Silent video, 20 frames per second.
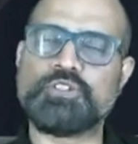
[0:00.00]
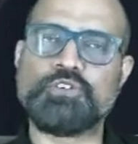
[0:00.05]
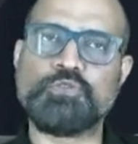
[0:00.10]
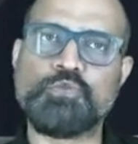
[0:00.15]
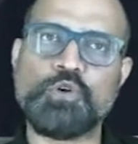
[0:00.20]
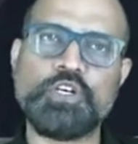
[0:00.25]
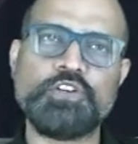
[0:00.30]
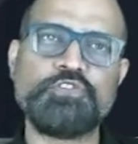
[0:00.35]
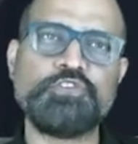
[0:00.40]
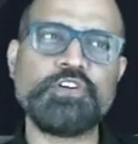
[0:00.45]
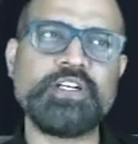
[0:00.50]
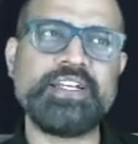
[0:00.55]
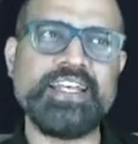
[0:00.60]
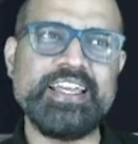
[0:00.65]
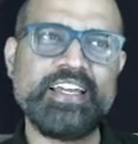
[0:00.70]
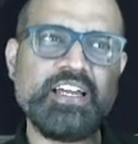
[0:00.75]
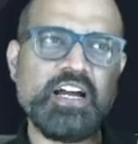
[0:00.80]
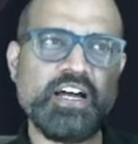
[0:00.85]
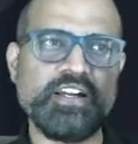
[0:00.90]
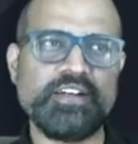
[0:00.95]
What if we take
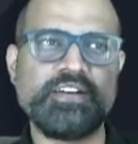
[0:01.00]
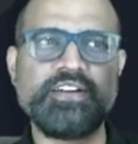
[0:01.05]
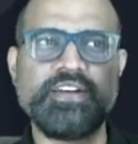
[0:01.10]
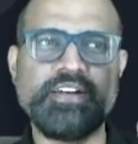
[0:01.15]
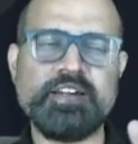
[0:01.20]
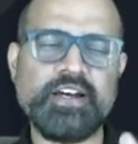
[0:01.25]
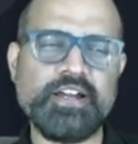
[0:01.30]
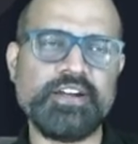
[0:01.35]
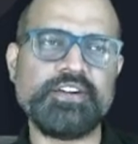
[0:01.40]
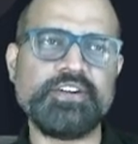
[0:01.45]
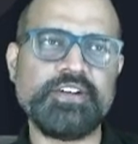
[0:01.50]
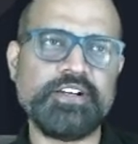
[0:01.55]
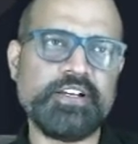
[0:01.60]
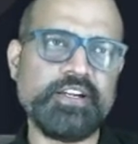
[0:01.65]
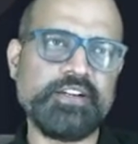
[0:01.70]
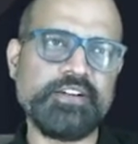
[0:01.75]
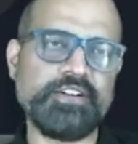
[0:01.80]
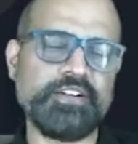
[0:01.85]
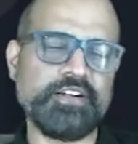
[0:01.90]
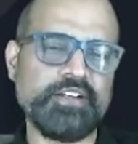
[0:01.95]
100, 100,
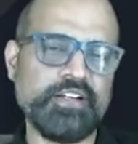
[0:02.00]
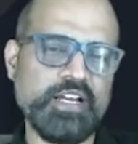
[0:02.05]
100?